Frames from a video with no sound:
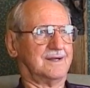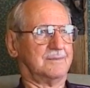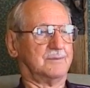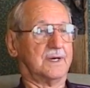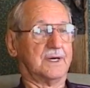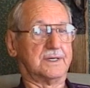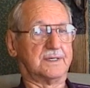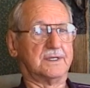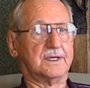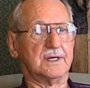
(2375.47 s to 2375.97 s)

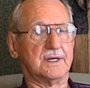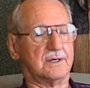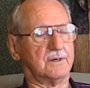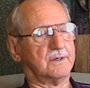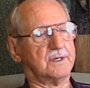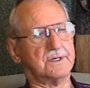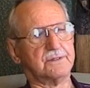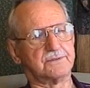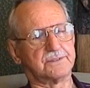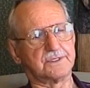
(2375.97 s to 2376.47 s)
But, you
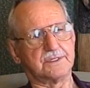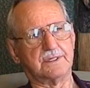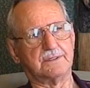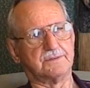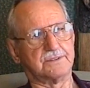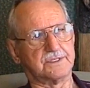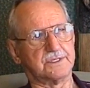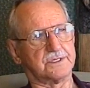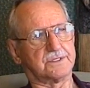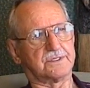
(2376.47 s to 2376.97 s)
know, it was, it
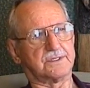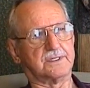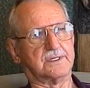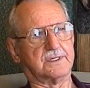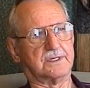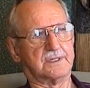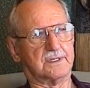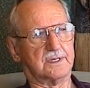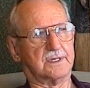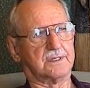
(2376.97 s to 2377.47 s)
was just a,
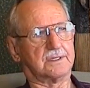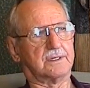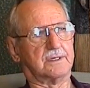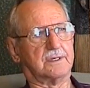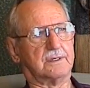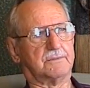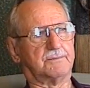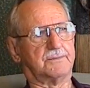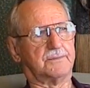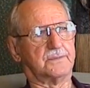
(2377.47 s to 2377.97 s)
a
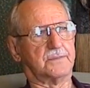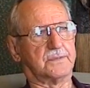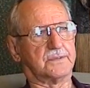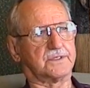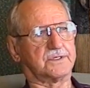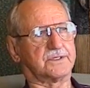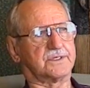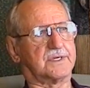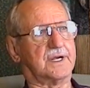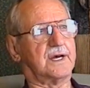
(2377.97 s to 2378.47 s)

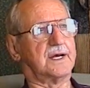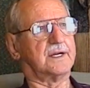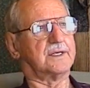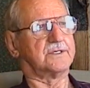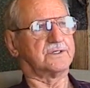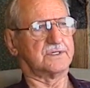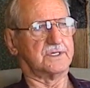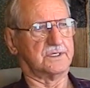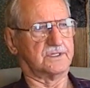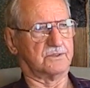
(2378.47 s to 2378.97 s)
sad
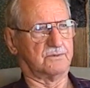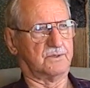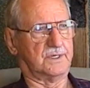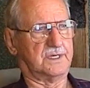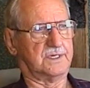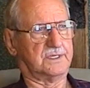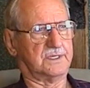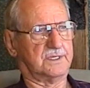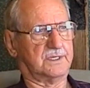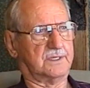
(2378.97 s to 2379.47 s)

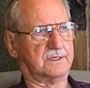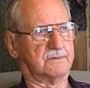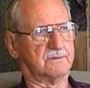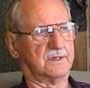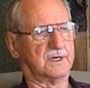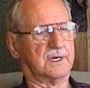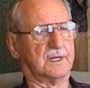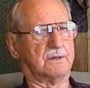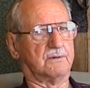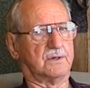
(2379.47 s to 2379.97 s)
situation, it
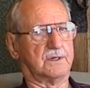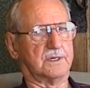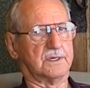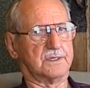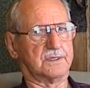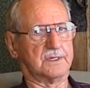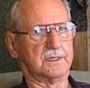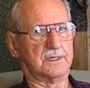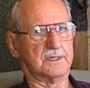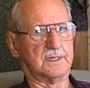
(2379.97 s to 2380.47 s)
really
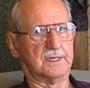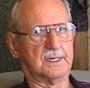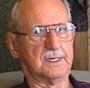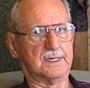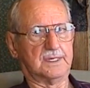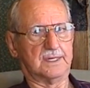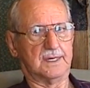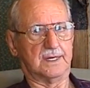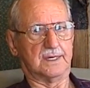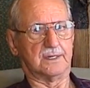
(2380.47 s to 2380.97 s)
was.
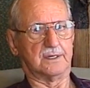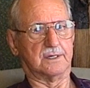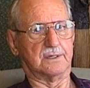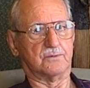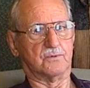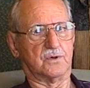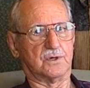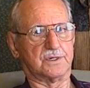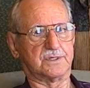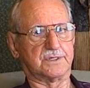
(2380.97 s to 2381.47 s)
That
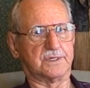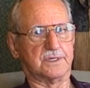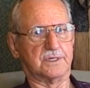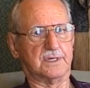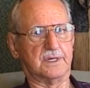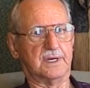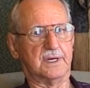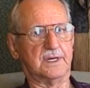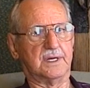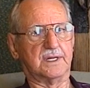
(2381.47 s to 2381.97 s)
hurt worse than
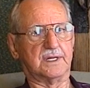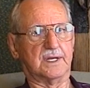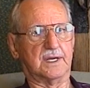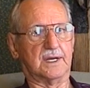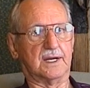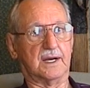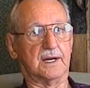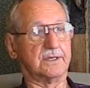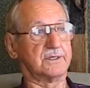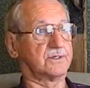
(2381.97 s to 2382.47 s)

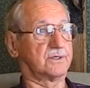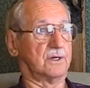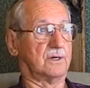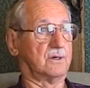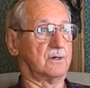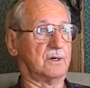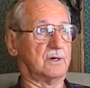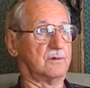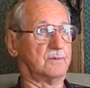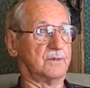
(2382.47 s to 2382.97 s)
anything I saw
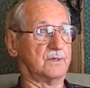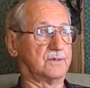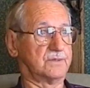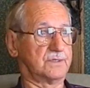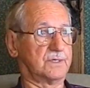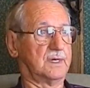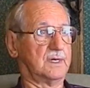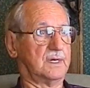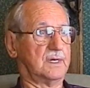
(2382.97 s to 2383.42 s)
almost.